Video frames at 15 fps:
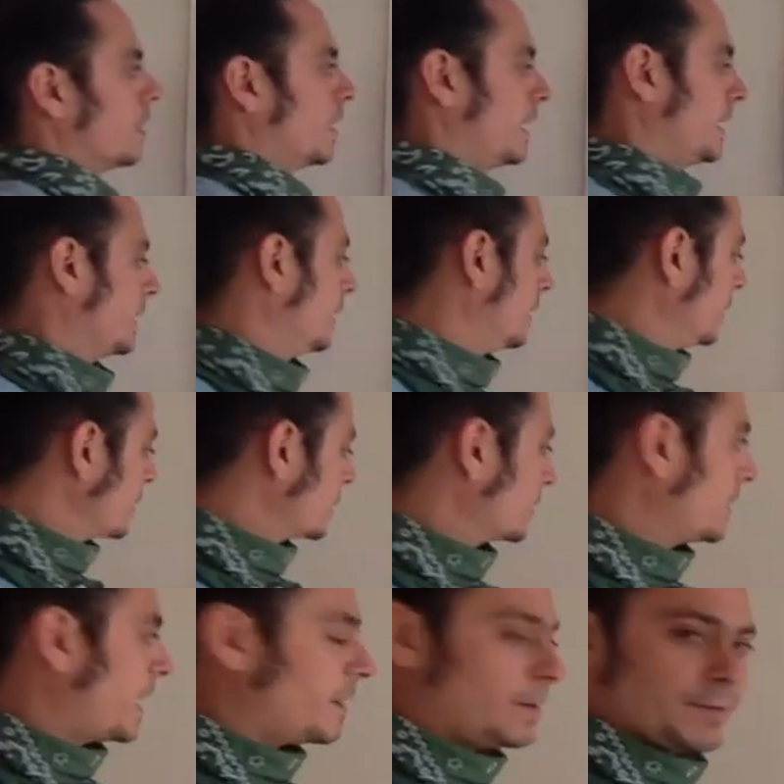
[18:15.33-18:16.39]
right, so
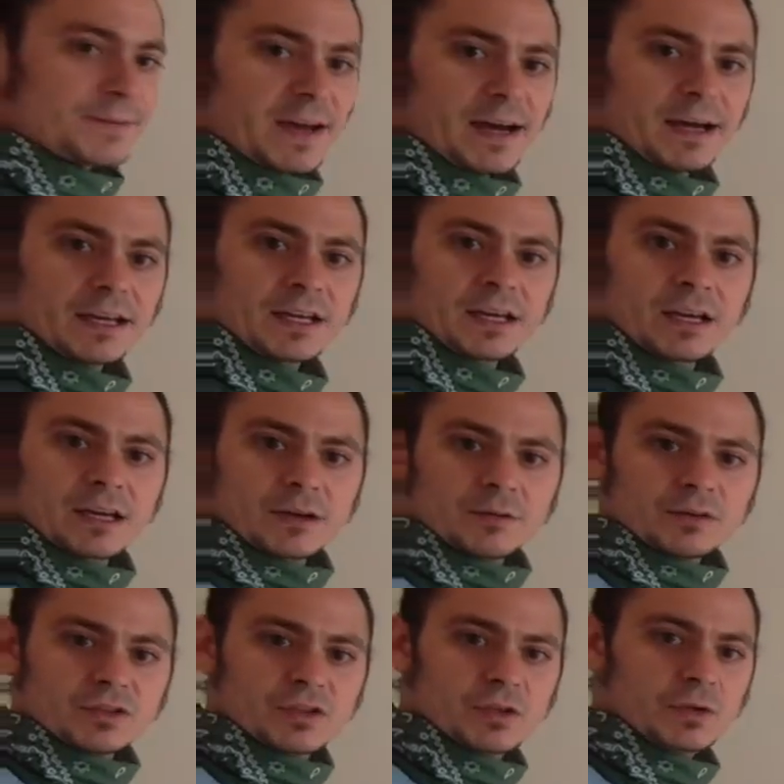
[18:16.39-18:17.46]
now I've got
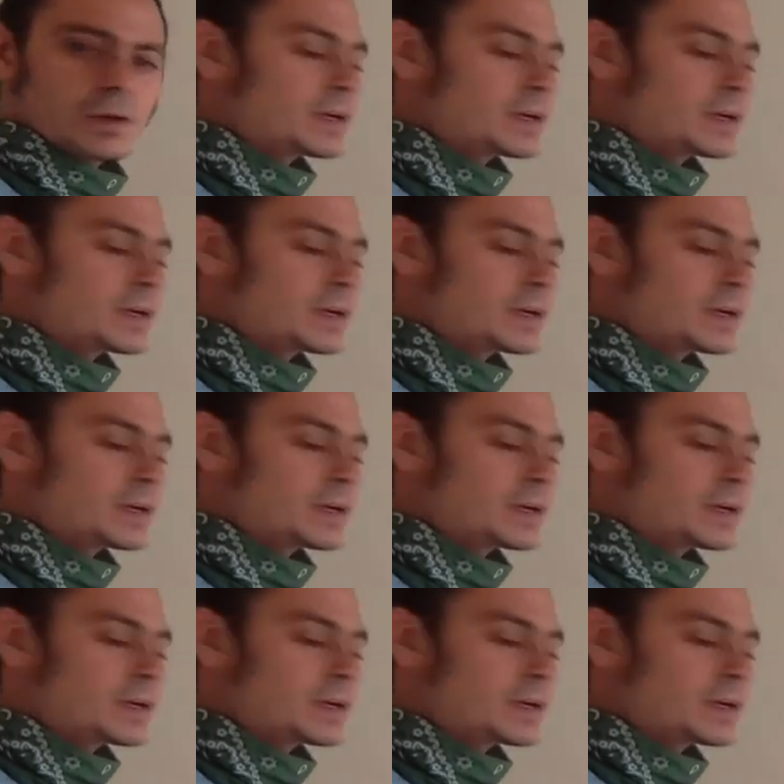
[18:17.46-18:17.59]
2